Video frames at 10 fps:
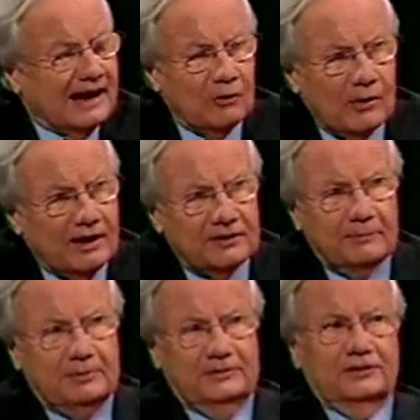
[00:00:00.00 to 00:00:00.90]
I wound
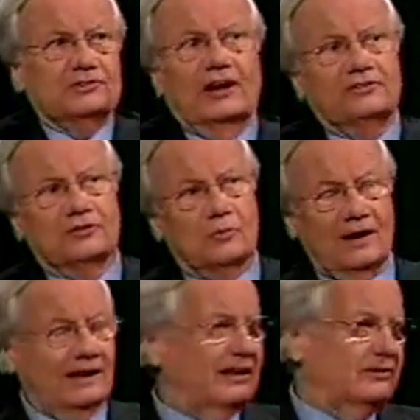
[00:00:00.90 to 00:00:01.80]
up in the Johnson
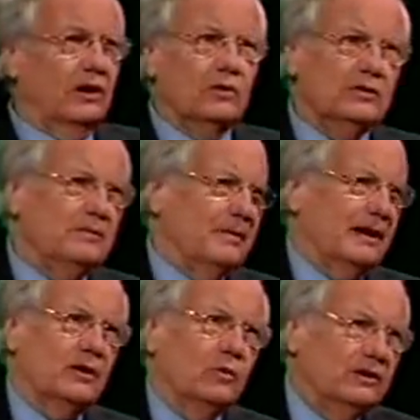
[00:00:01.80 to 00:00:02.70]
White House only
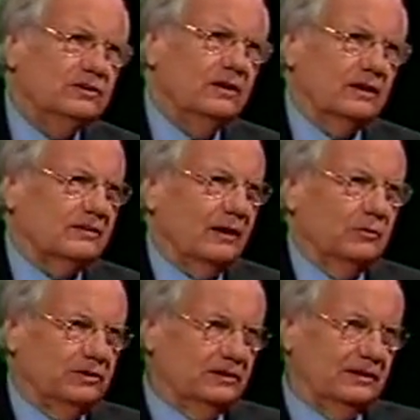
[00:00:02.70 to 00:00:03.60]
by coincidence. I
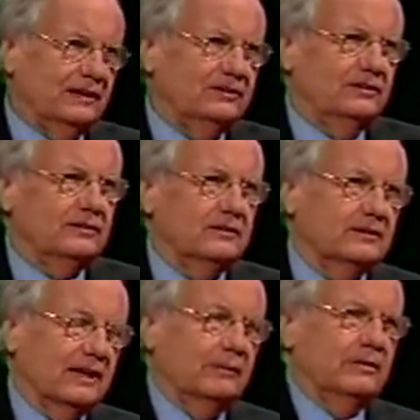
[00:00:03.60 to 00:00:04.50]
was in Texas at the
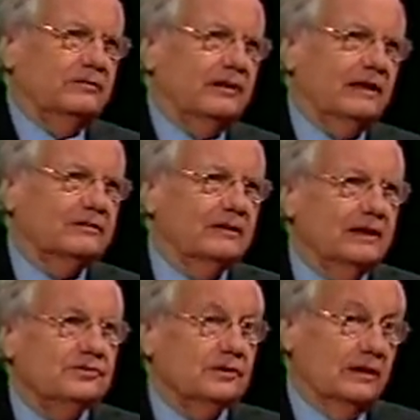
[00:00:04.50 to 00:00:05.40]
time of the
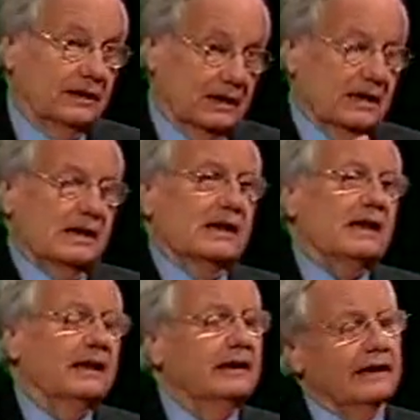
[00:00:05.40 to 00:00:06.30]
assassination,
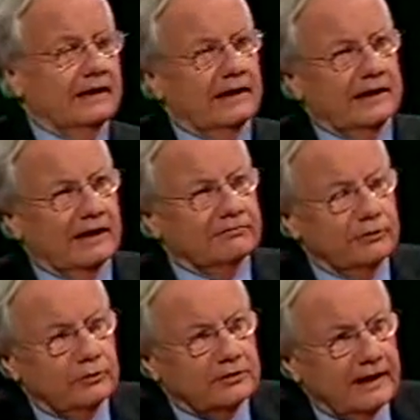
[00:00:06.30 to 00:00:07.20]
and I
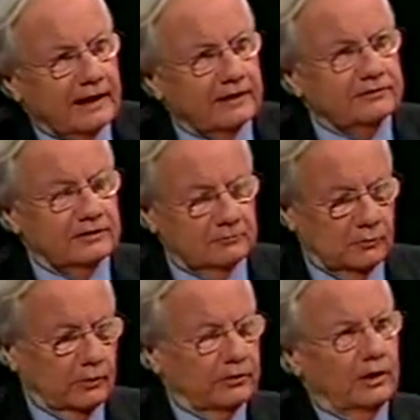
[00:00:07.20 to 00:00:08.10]
flew to Dallas
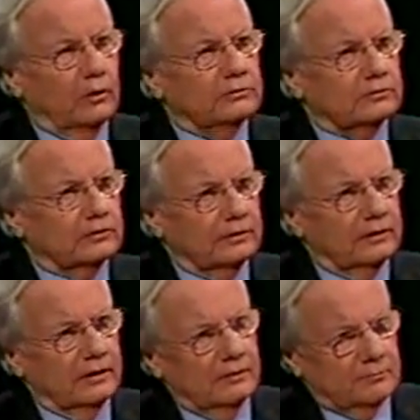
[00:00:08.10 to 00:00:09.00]
and wrote a note to
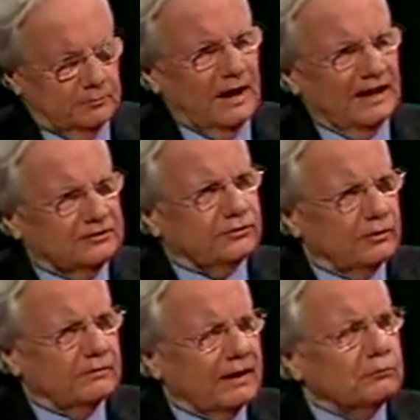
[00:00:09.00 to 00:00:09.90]
the. I'd
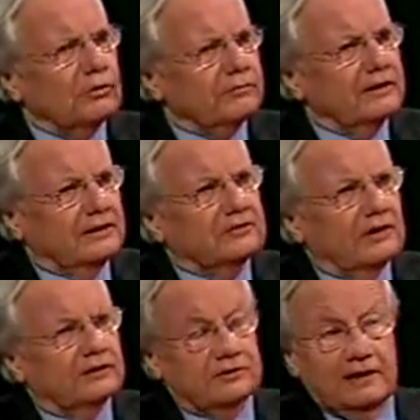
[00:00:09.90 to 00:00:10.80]
worked for Lyndon
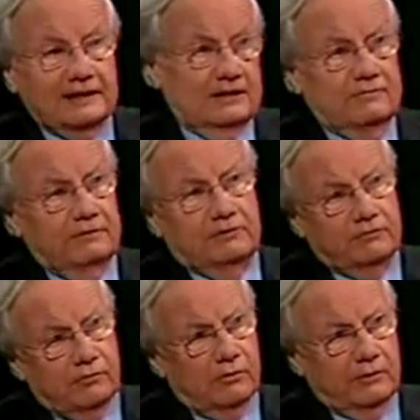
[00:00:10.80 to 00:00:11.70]
Johnson in
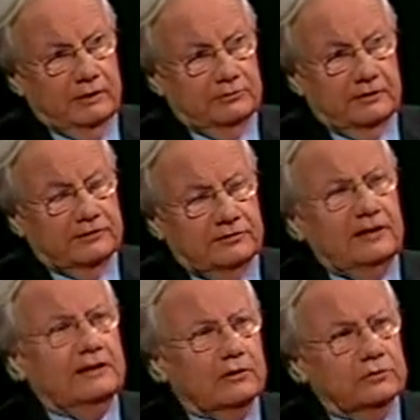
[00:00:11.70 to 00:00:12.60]
1954 when he was in the
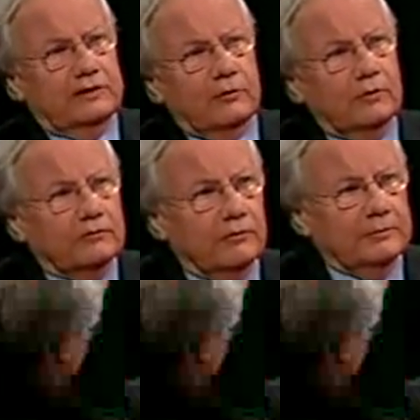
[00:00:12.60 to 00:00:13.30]
Senate, and of course I worked for him